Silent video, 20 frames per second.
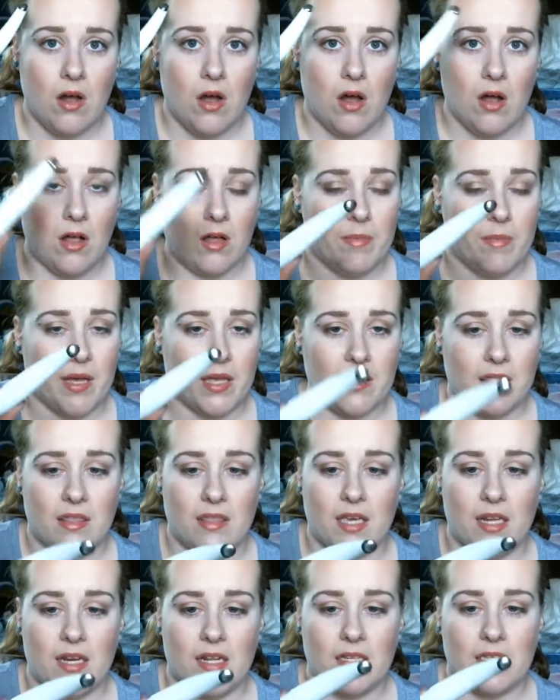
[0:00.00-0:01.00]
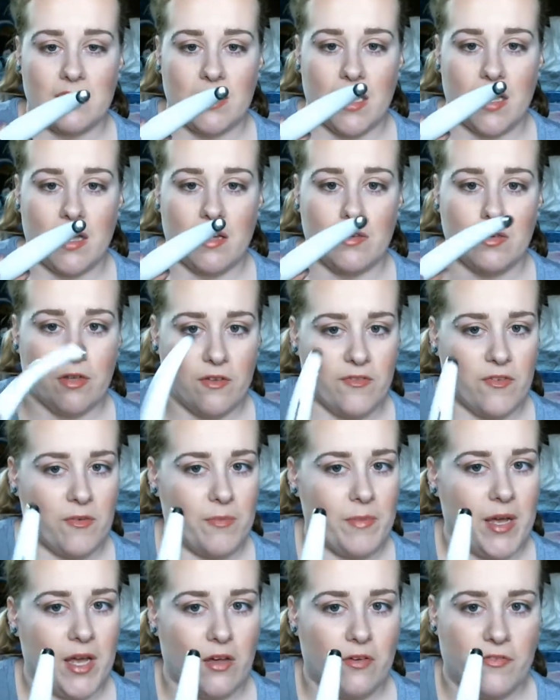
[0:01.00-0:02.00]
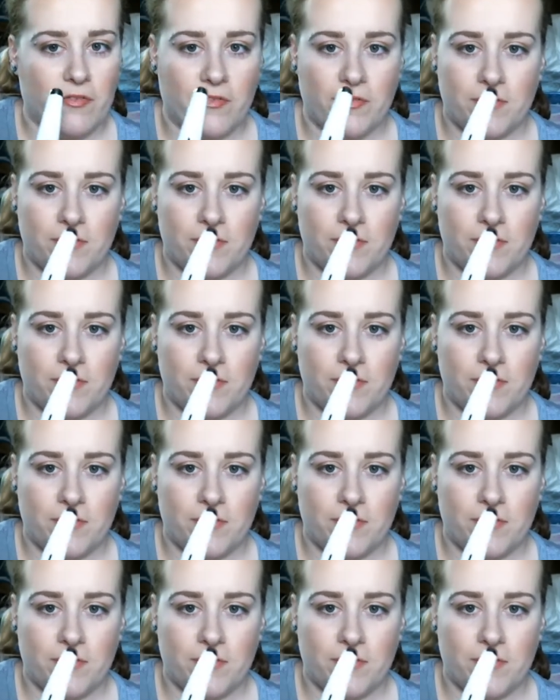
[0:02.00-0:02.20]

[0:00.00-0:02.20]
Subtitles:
all month. It is new from E.L.F.